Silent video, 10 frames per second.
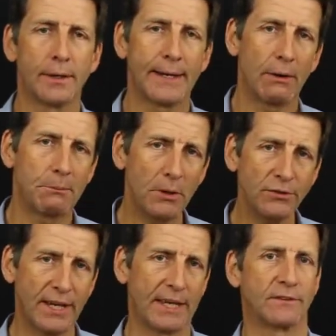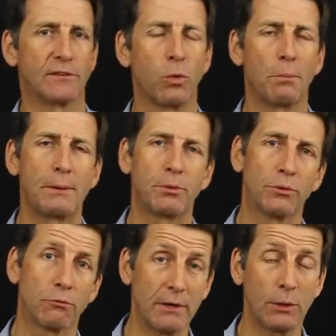Now, in most cases, what
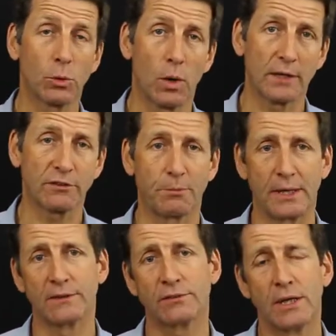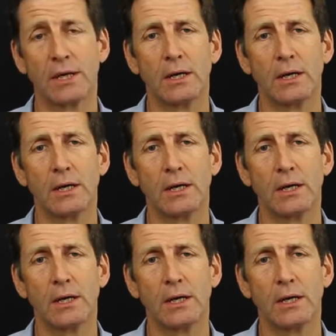people really want to ask me is,